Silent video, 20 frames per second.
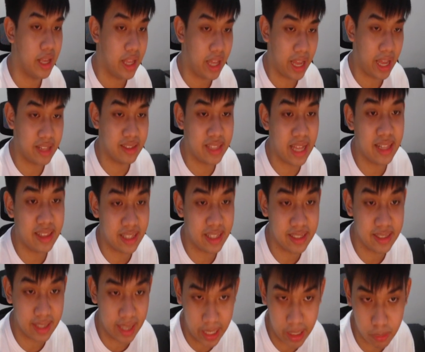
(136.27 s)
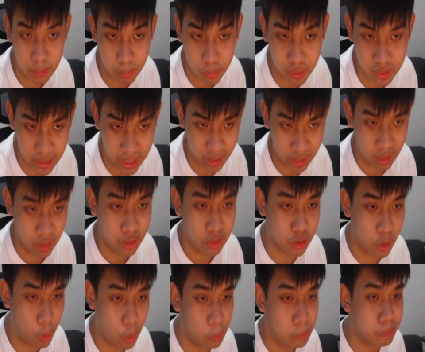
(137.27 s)
And that is 8%.
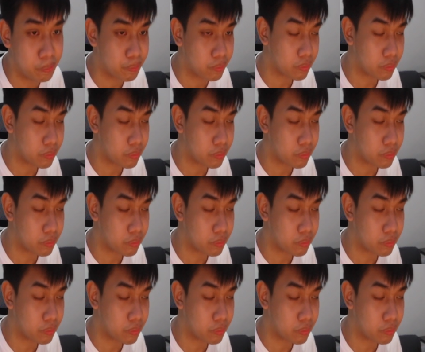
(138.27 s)
So